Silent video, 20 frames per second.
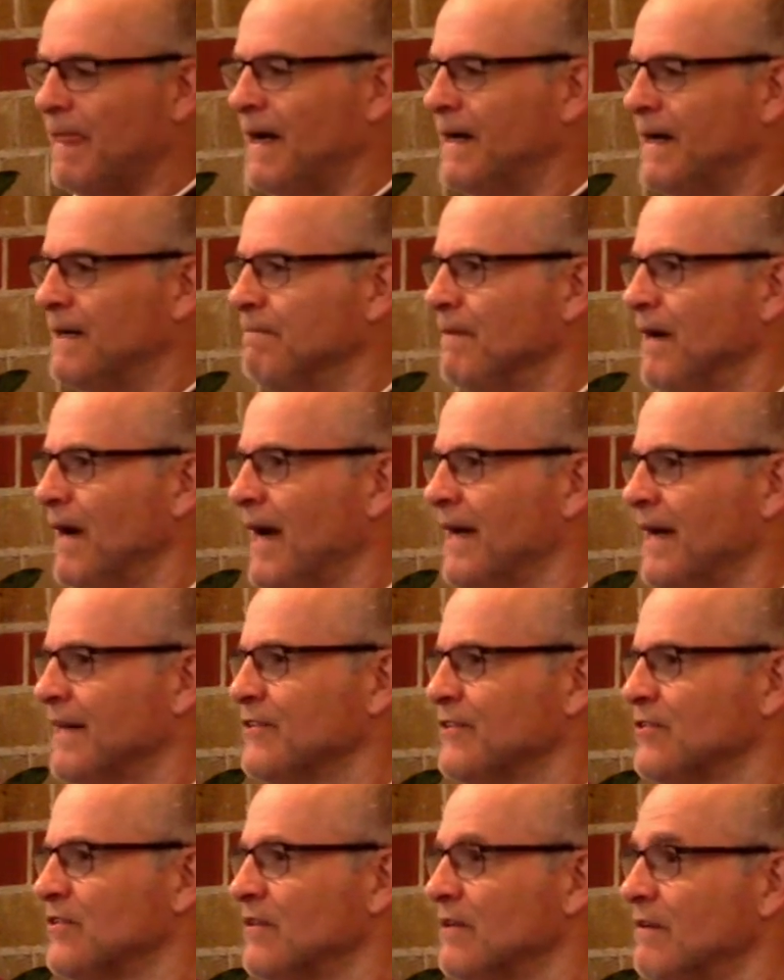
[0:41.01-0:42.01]

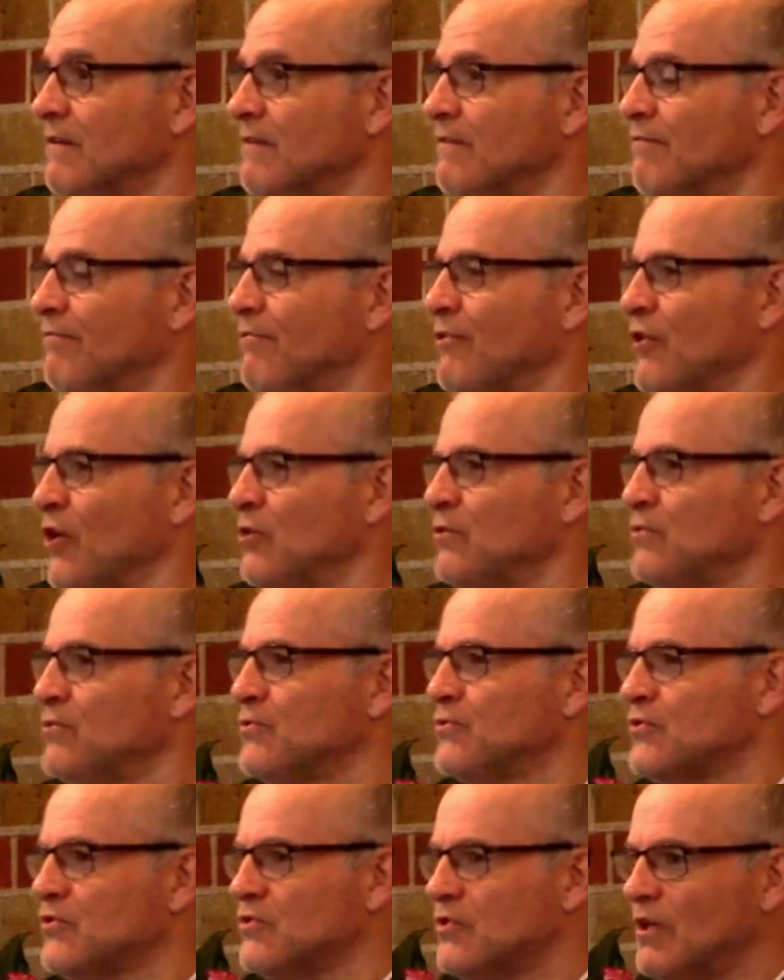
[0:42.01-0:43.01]
And for
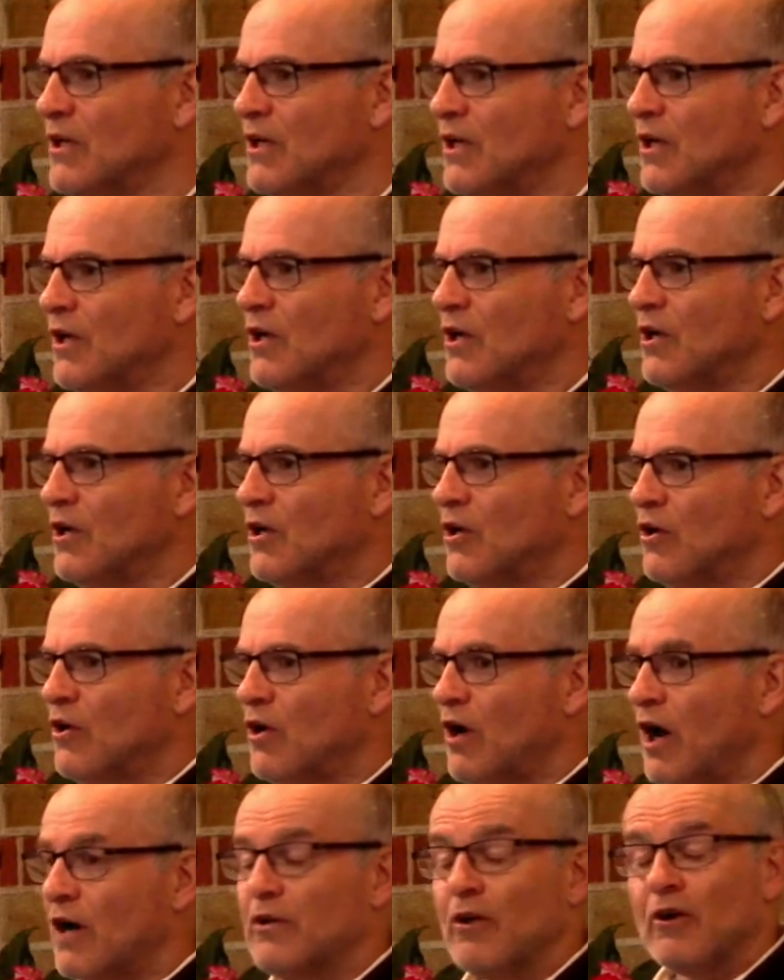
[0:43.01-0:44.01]
those,
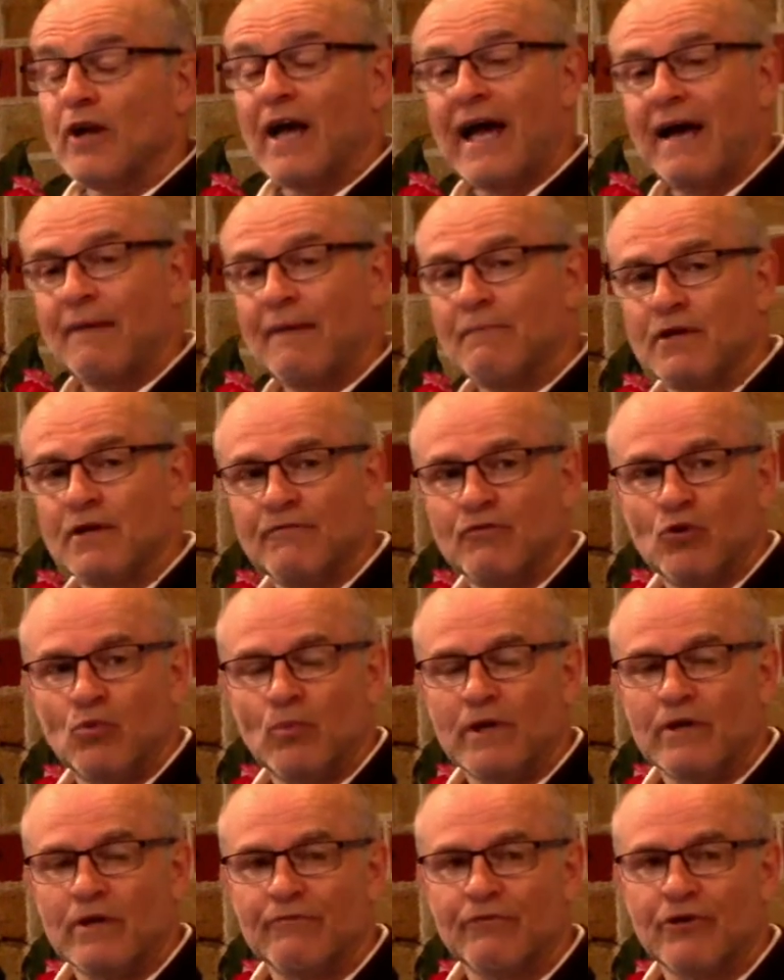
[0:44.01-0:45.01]
I don't know how many of you
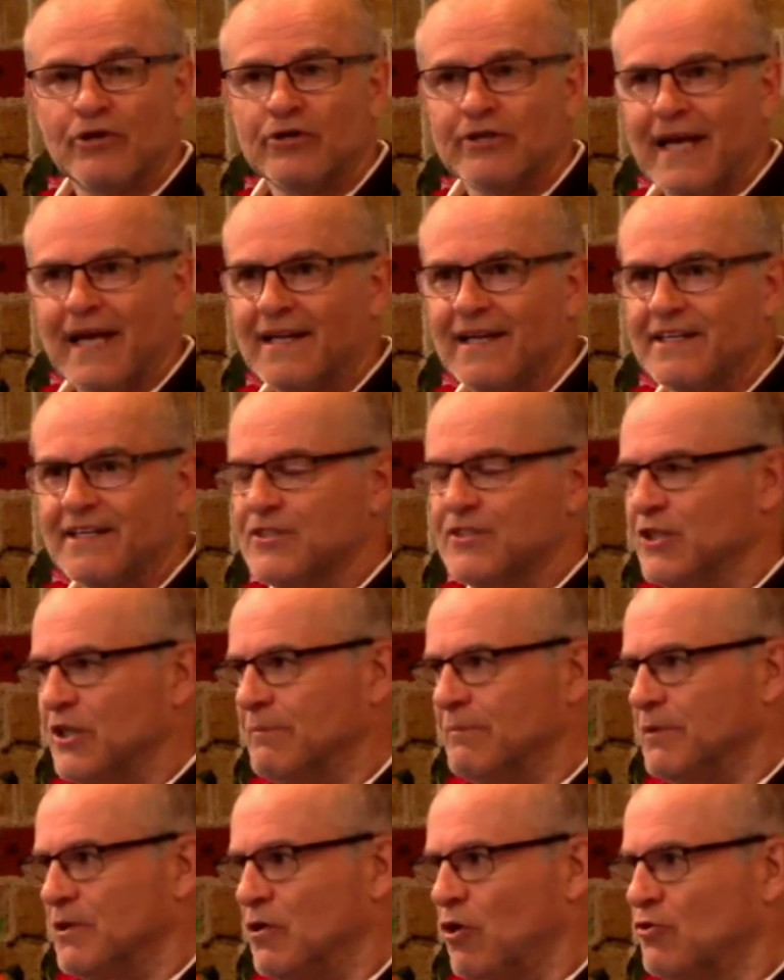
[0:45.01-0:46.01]
will have heard Ellie's
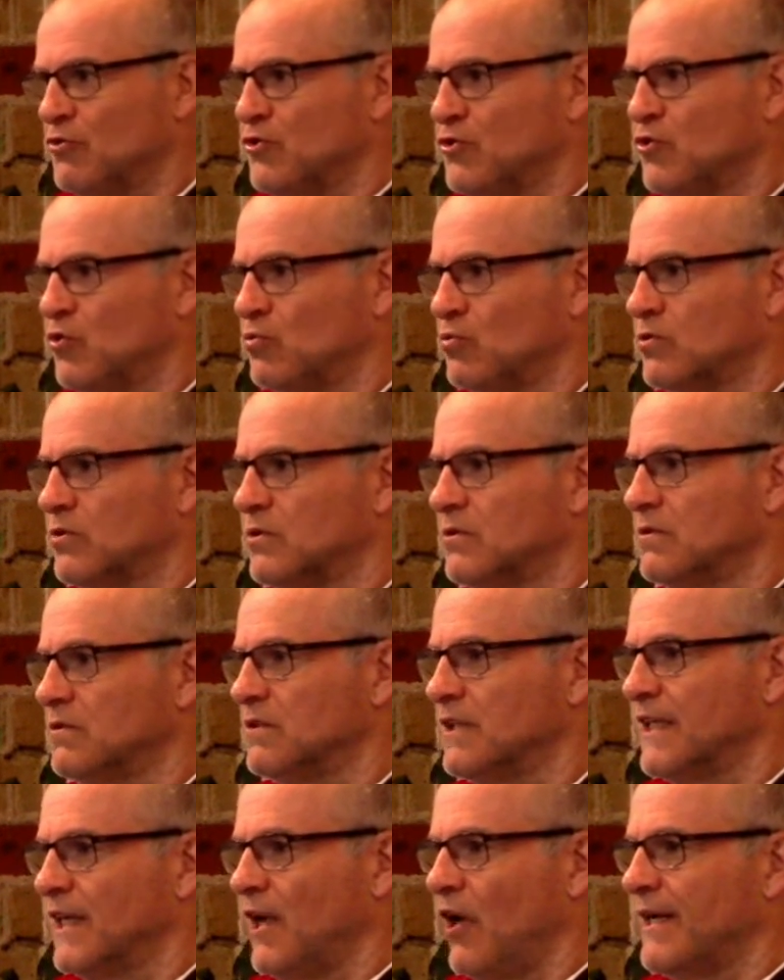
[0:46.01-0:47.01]
sermon on salt
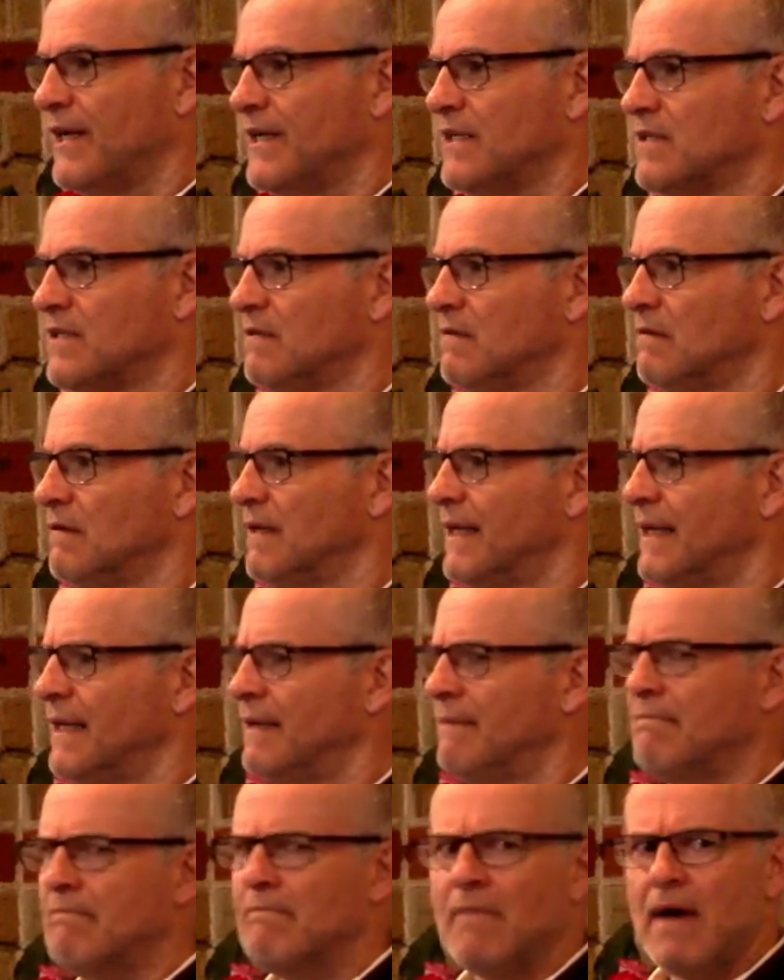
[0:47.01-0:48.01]
and light
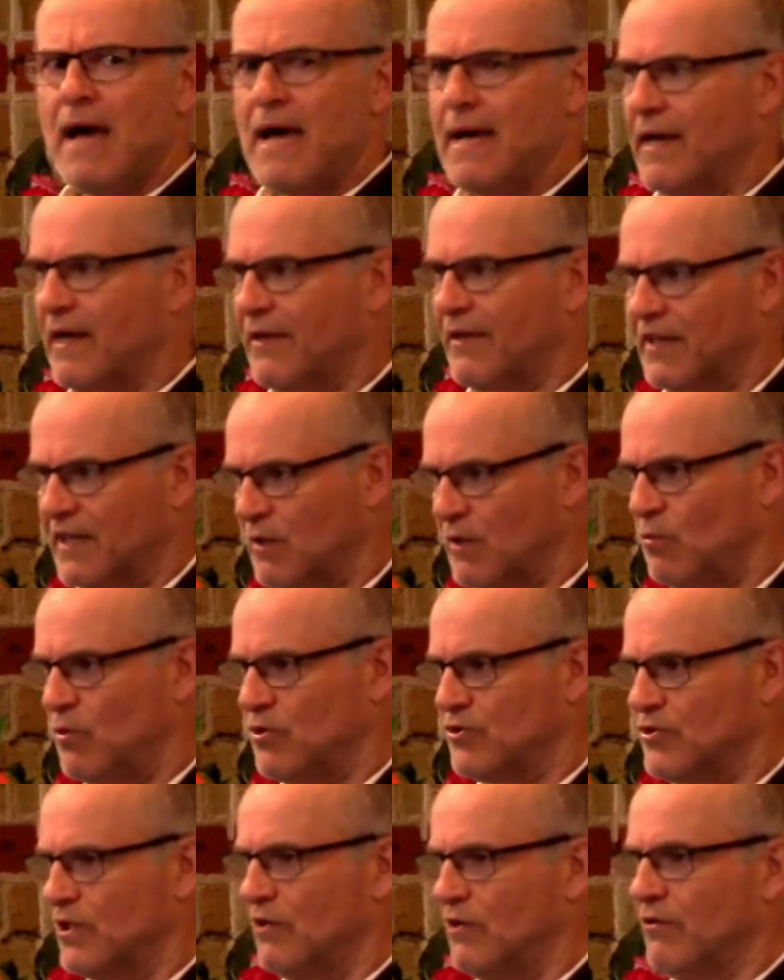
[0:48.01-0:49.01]
in May, I think it
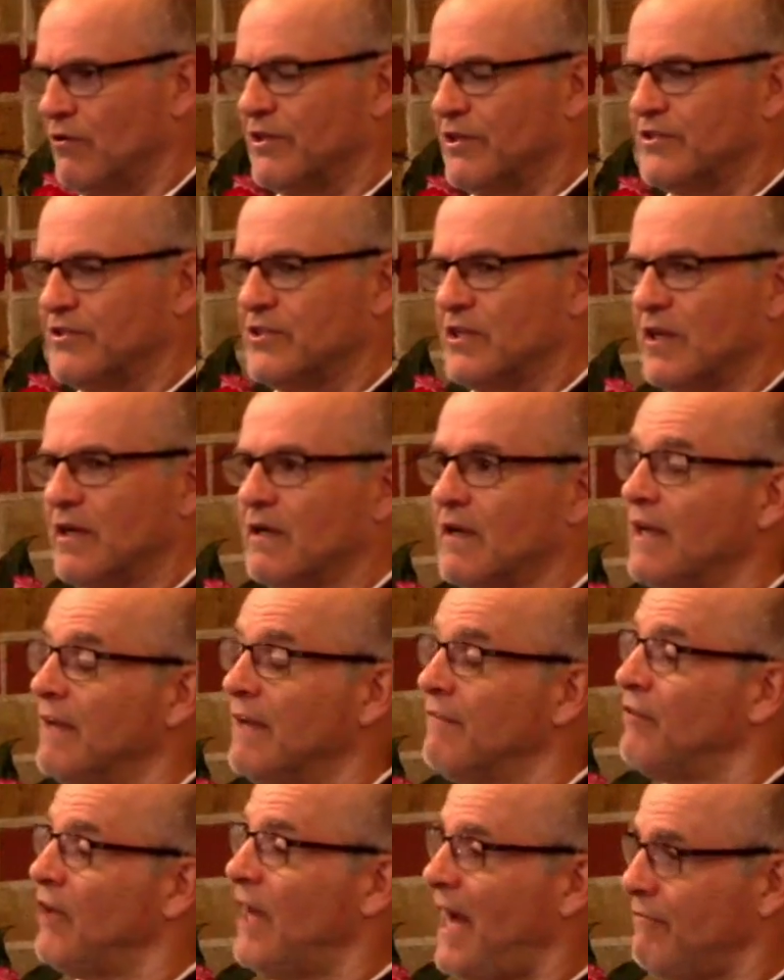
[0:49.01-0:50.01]
was, earlier on this year.
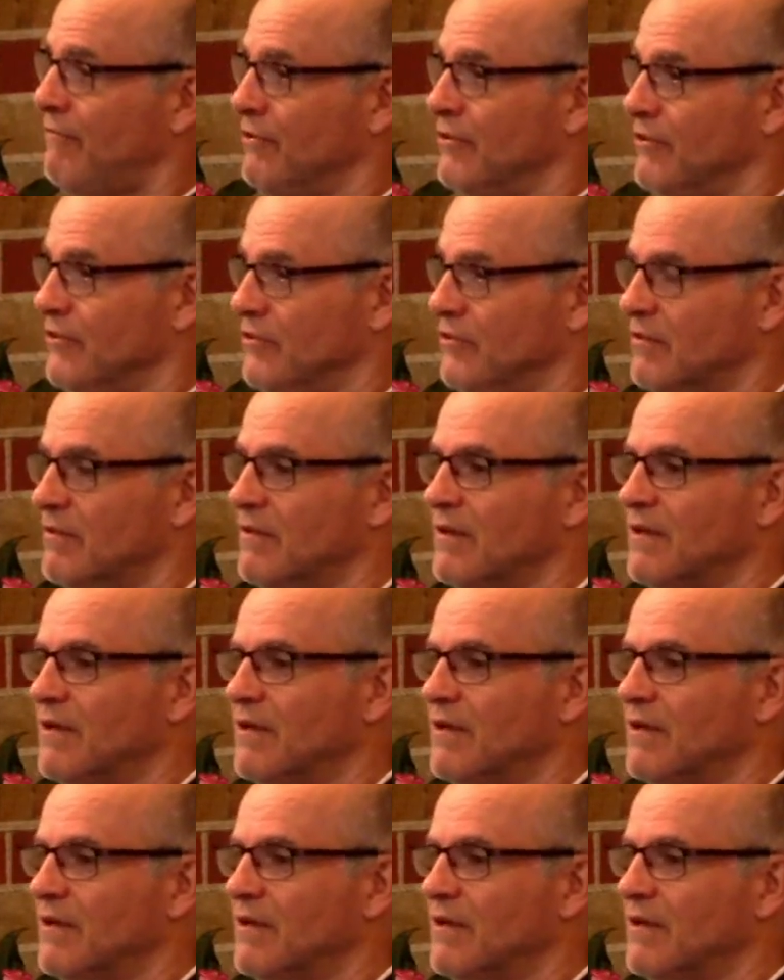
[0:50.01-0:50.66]
If you haven't,